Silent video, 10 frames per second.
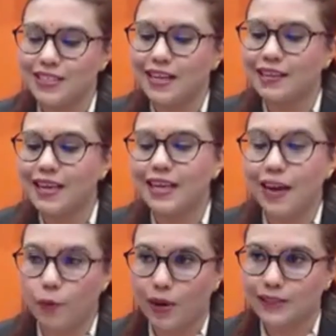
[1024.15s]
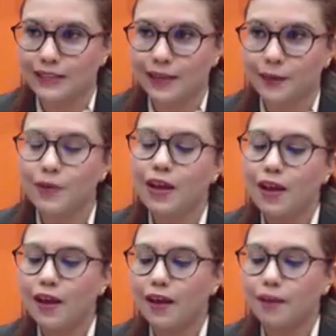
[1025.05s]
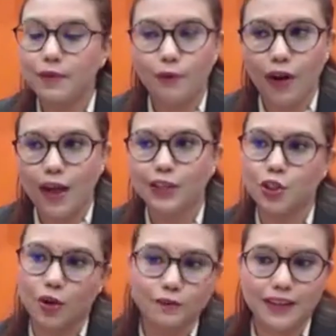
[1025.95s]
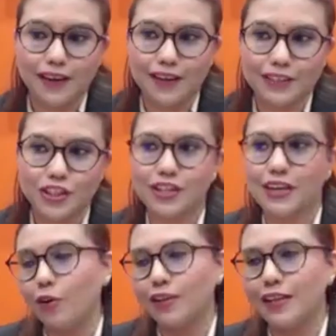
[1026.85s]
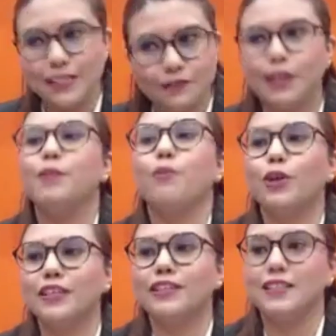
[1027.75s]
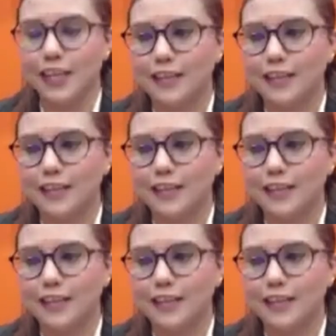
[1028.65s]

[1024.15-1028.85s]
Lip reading: They take it at one time, before lunch or after lunch, and all that is very important. Yeah.